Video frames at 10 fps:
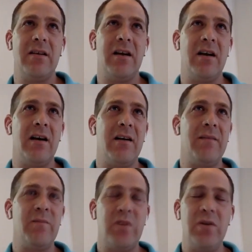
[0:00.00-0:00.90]

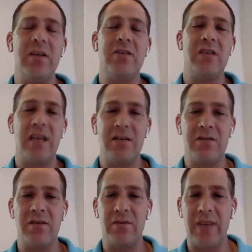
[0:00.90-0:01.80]
you didn't change the